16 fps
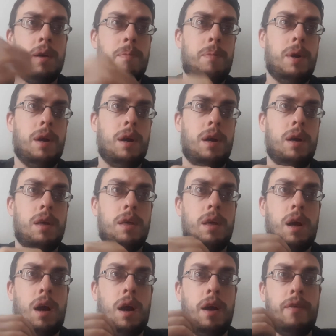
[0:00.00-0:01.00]
But
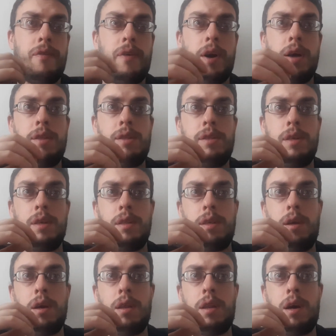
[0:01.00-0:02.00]
I find that
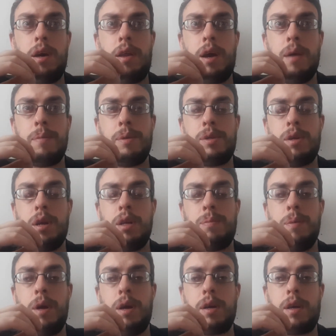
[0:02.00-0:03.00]
the online arbitrage
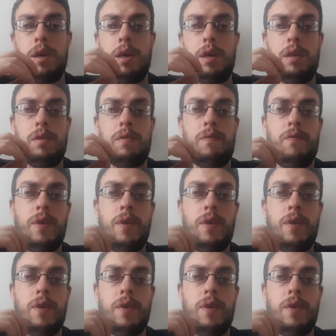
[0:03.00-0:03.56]
market is